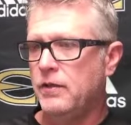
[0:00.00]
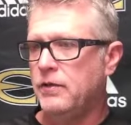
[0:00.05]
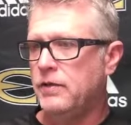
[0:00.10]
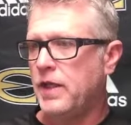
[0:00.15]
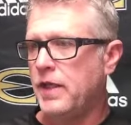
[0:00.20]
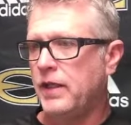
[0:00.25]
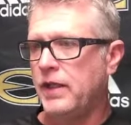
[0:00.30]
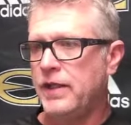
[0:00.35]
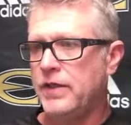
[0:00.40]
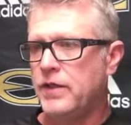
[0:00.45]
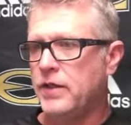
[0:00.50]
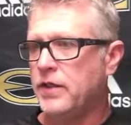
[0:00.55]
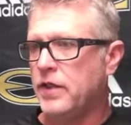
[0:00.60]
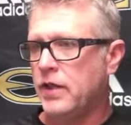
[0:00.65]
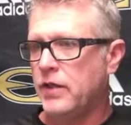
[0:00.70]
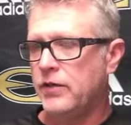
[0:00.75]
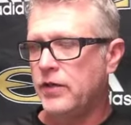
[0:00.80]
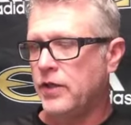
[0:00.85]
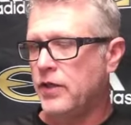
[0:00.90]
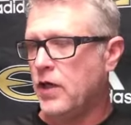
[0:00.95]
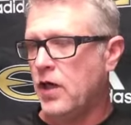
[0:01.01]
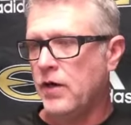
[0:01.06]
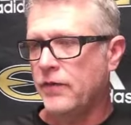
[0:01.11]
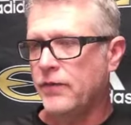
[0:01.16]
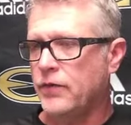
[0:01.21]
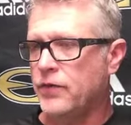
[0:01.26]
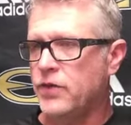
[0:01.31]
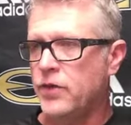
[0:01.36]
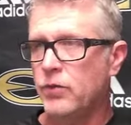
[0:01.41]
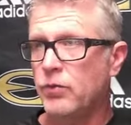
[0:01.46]
They lead the
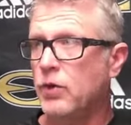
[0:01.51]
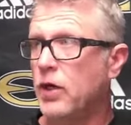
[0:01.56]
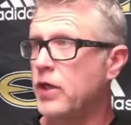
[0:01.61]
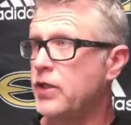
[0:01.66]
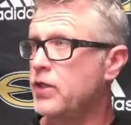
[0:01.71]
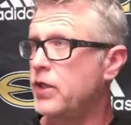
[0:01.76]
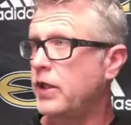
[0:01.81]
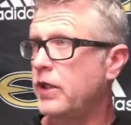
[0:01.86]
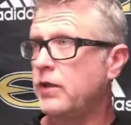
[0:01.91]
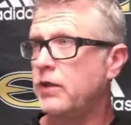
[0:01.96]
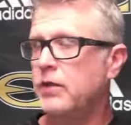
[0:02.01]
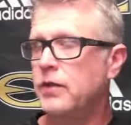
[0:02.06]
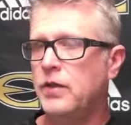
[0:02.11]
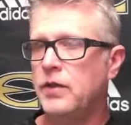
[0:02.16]
conference in rushing.